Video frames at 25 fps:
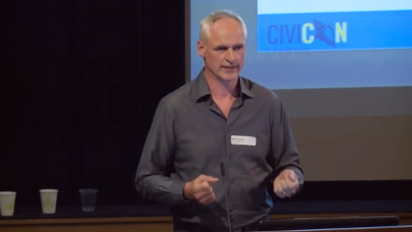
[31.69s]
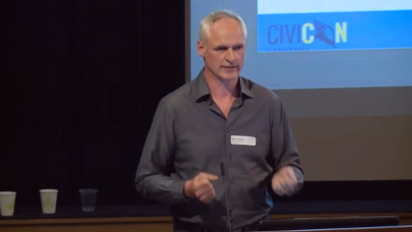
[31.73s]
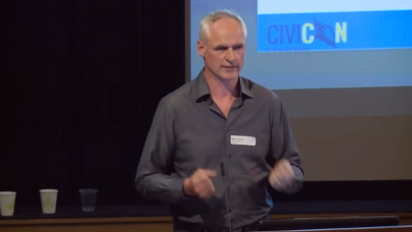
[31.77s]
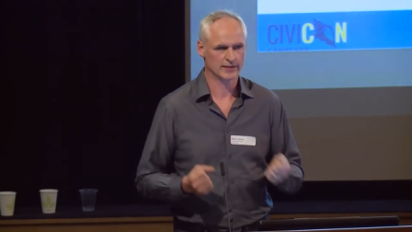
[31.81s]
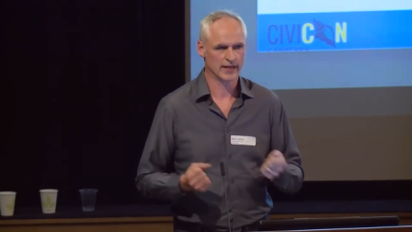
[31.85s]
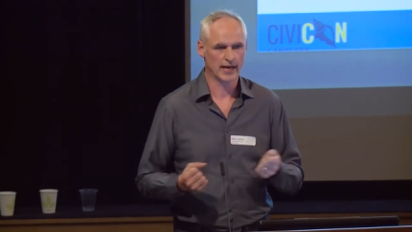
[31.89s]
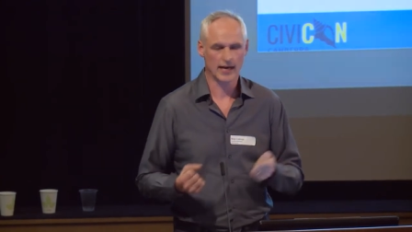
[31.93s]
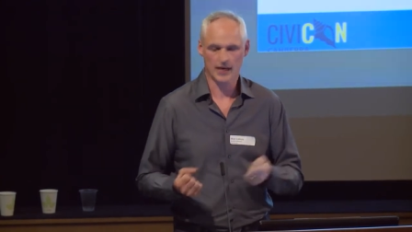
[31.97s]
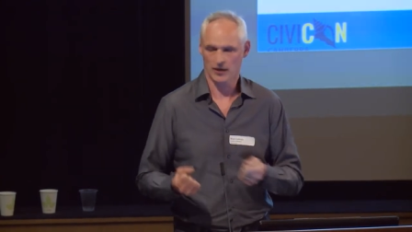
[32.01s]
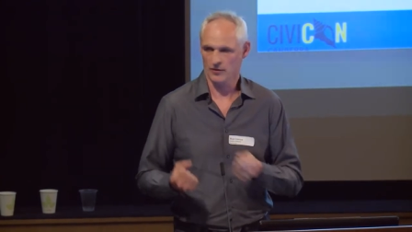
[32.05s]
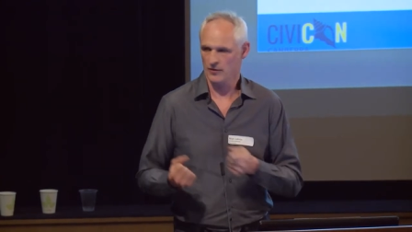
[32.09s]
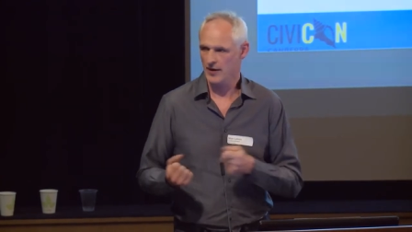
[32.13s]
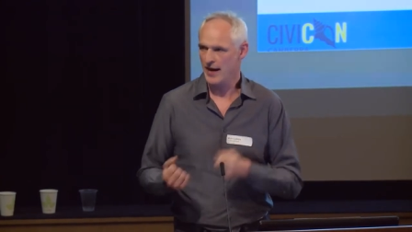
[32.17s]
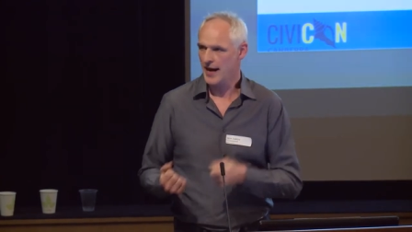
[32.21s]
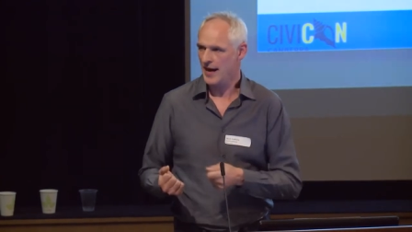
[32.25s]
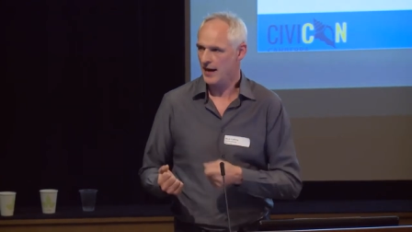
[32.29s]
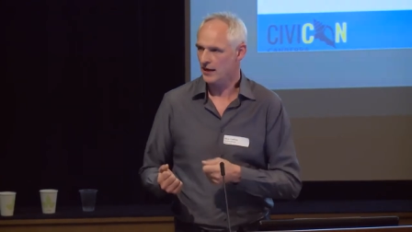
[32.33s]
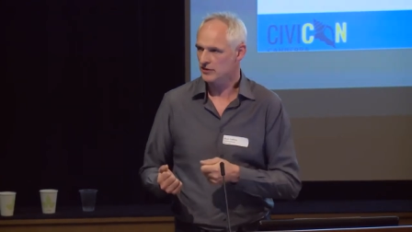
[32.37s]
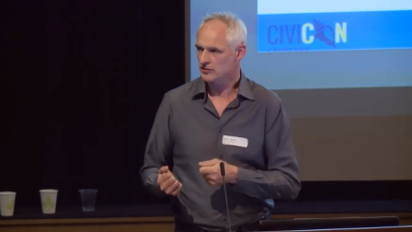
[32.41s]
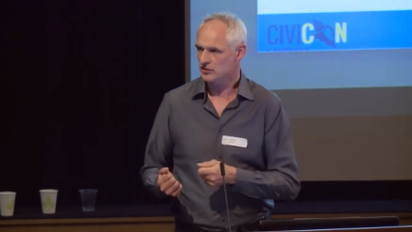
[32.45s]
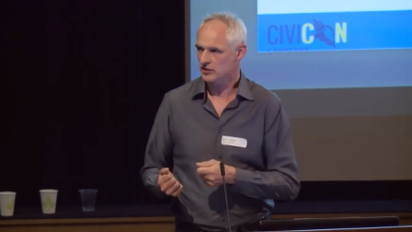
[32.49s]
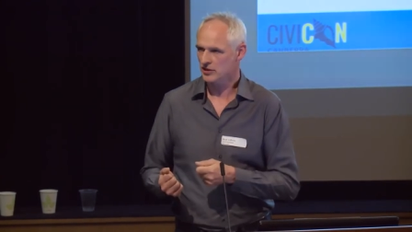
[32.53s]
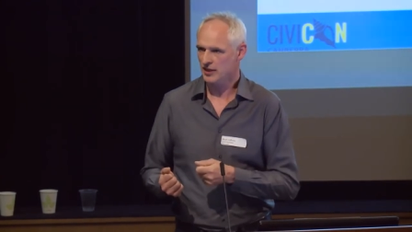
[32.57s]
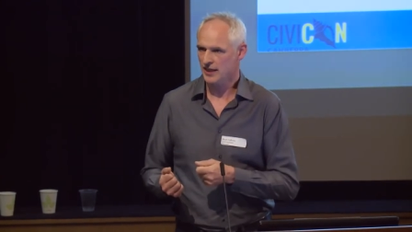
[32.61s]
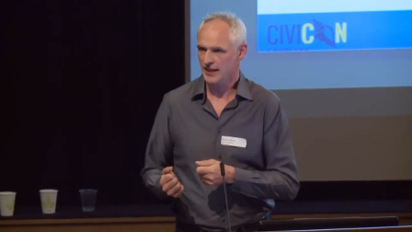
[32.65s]
data
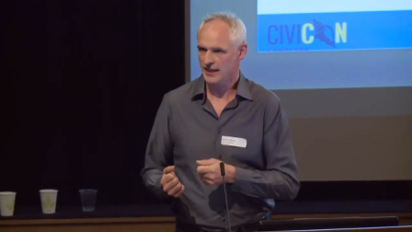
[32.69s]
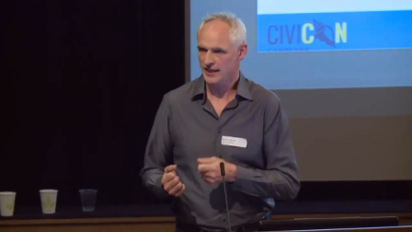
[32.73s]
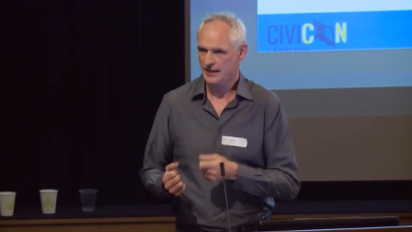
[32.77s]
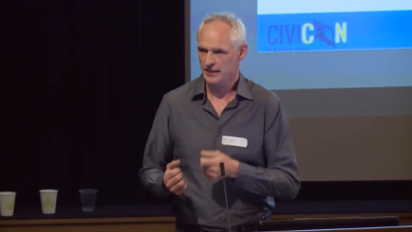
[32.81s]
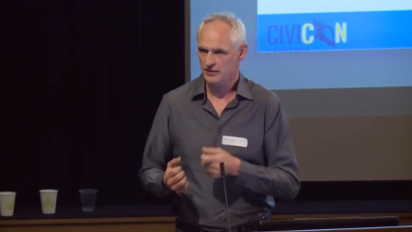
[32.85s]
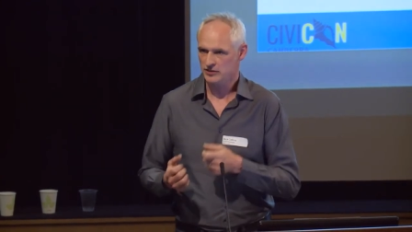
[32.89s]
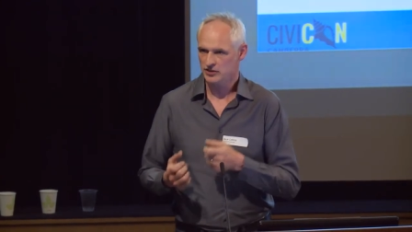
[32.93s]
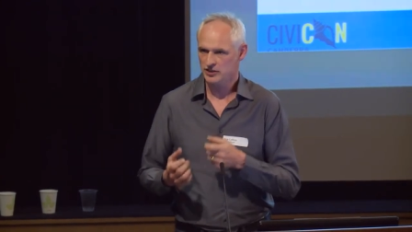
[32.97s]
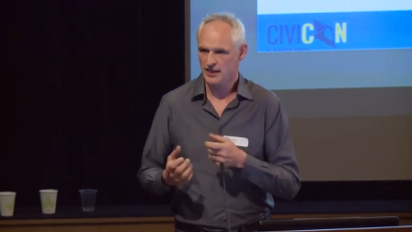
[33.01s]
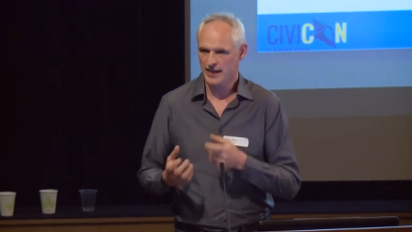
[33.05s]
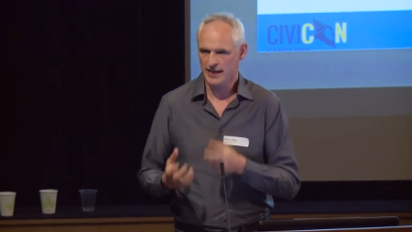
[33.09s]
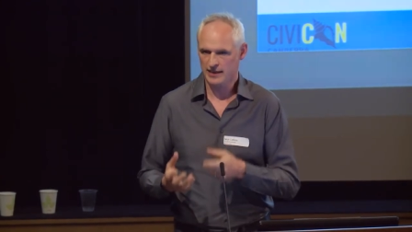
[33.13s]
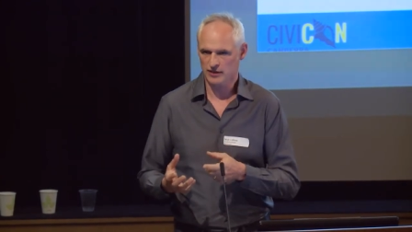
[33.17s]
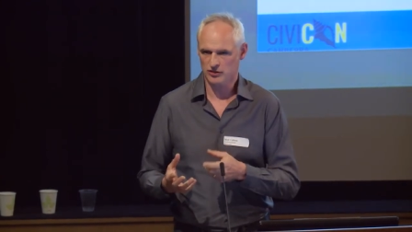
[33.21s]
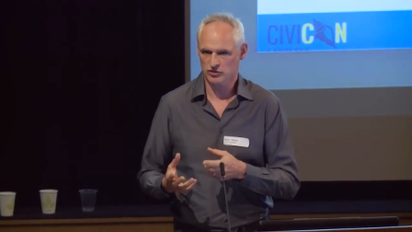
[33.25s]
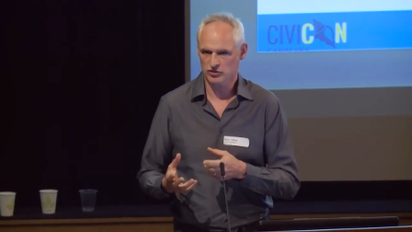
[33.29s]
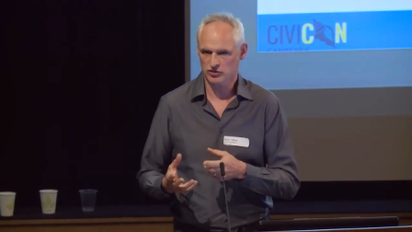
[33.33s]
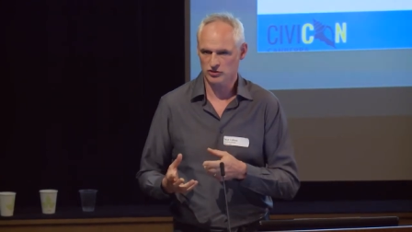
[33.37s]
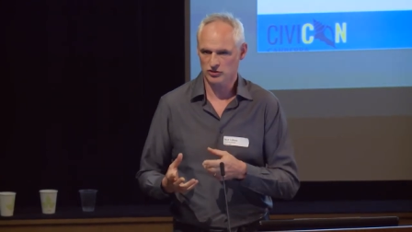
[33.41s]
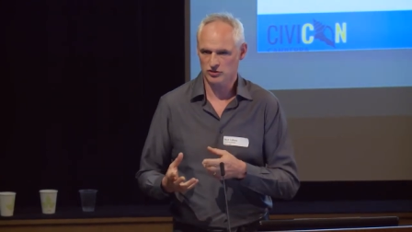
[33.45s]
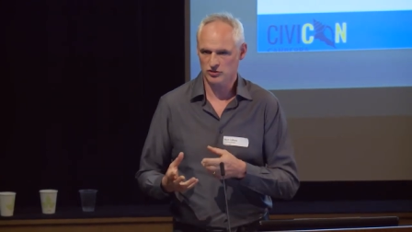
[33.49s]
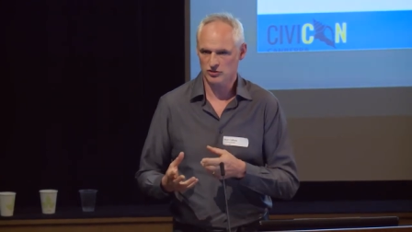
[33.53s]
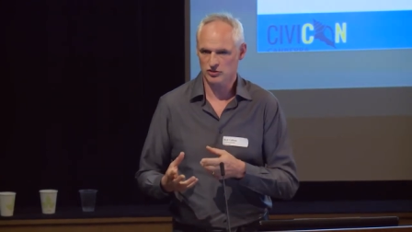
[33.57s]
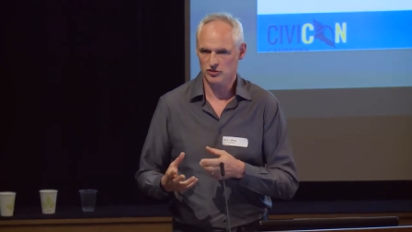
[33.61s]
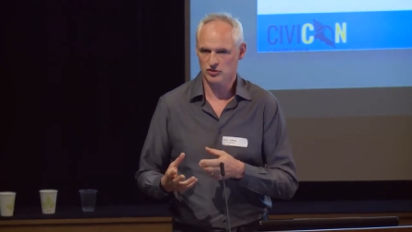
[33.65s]
out and getting
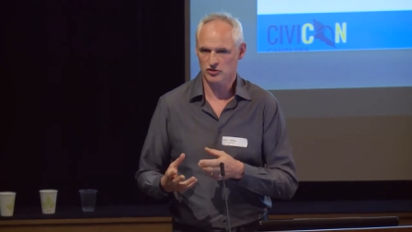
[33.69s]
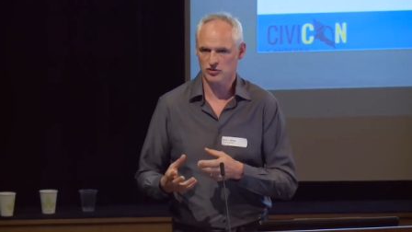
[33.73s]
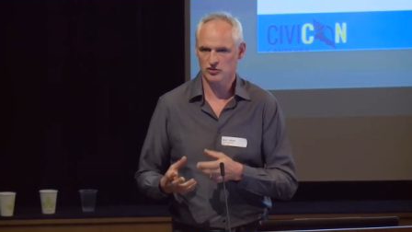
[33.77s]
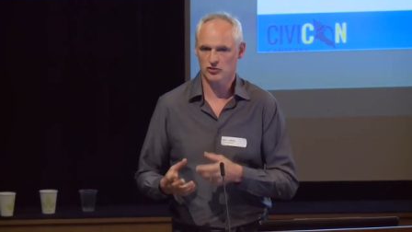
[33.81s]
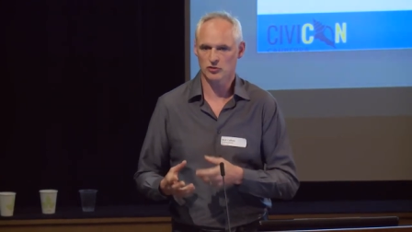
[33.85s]
intelligence